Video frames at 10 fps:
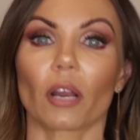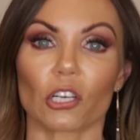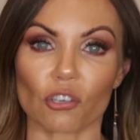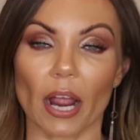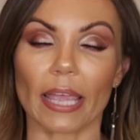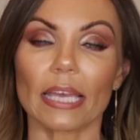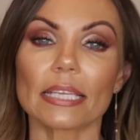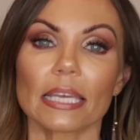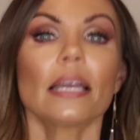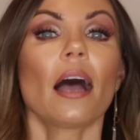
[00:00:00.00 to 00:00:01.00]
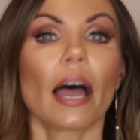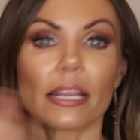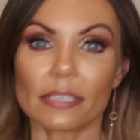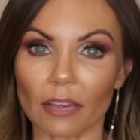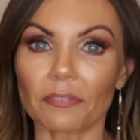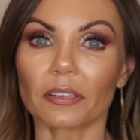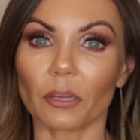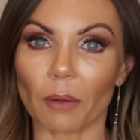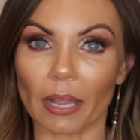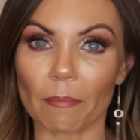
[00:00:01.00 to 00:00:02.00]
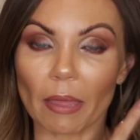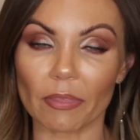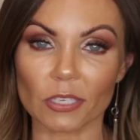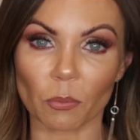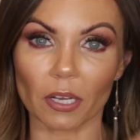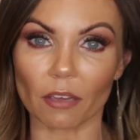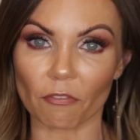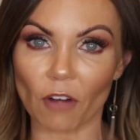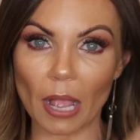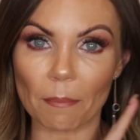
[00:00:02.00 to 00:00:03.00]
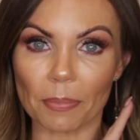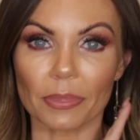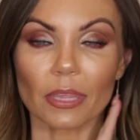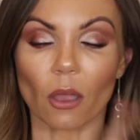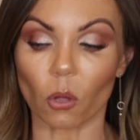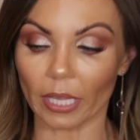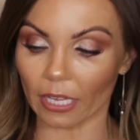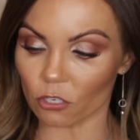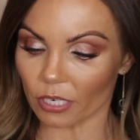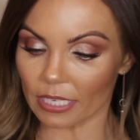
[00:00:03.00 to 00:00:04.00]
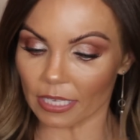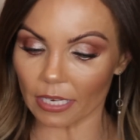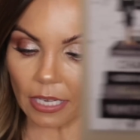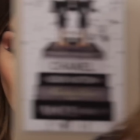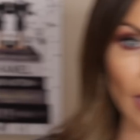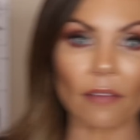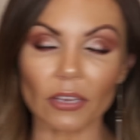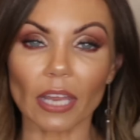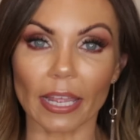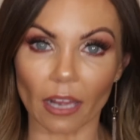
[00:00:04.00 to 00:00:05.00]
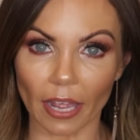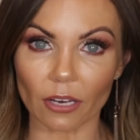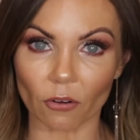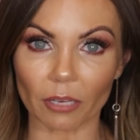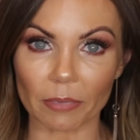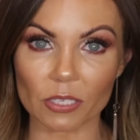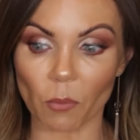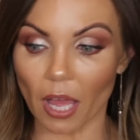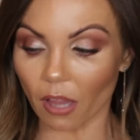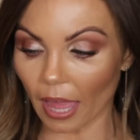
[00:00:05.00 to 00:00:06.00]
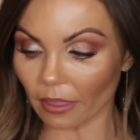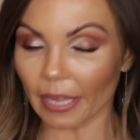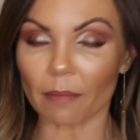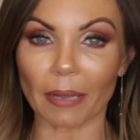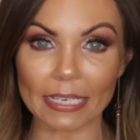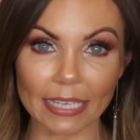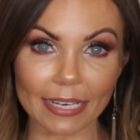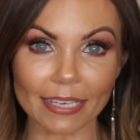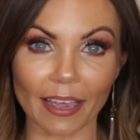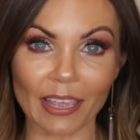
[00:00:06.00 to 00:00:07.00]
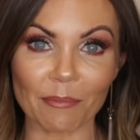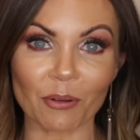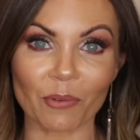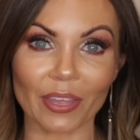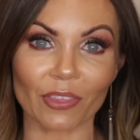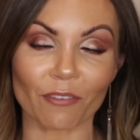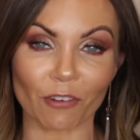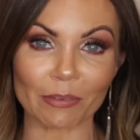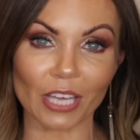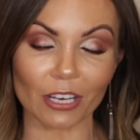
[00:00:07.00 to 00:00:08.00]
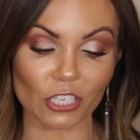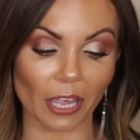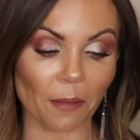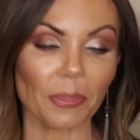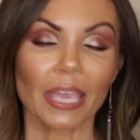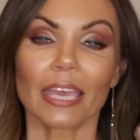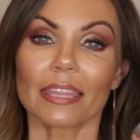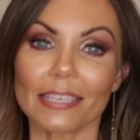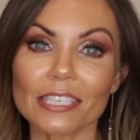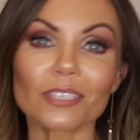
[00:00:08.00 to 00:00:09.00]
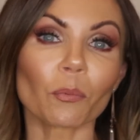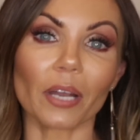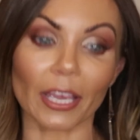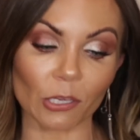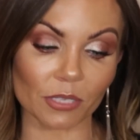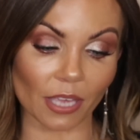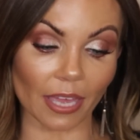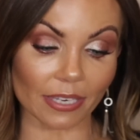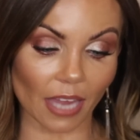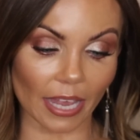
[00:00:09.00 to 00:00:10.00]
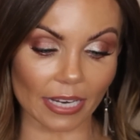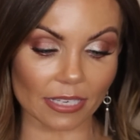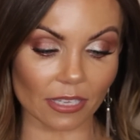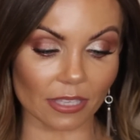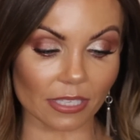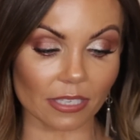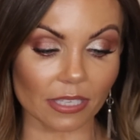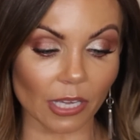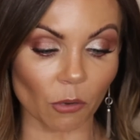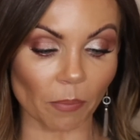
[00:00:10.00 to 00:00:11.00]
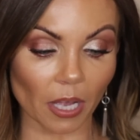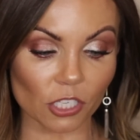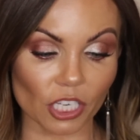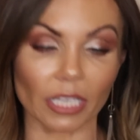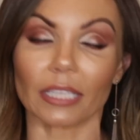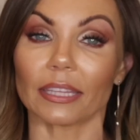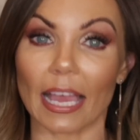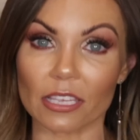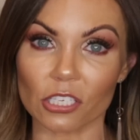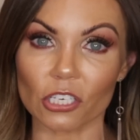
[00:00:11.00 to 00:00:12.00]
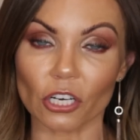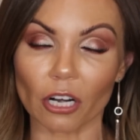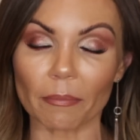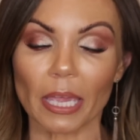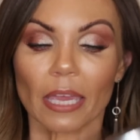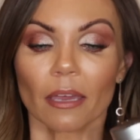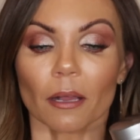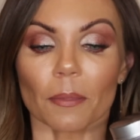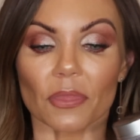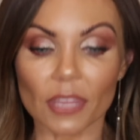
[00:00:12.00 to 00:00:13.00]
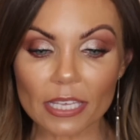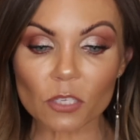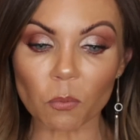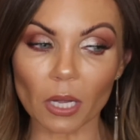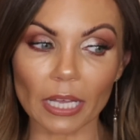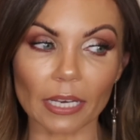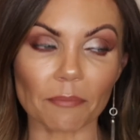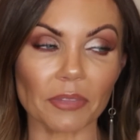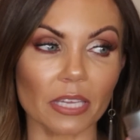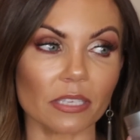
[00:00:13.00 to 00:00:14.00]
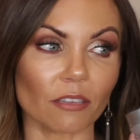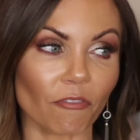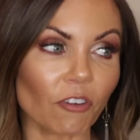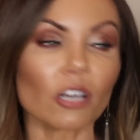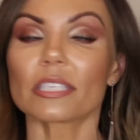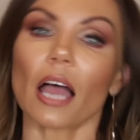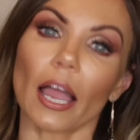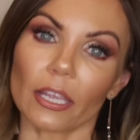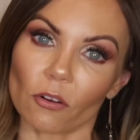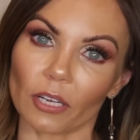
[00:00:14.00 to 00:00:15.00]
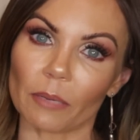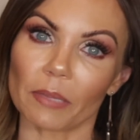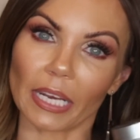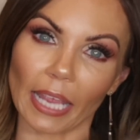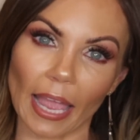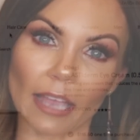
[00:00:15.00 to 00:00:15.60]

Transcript: want to try it, I definitely recommend this one from Ole Henriksen. I have a night eye cream as well. I like my daytime with from Tatcha. This is the one I use at night. This is the Obagi Elastiderm. This one is the first eye cream that I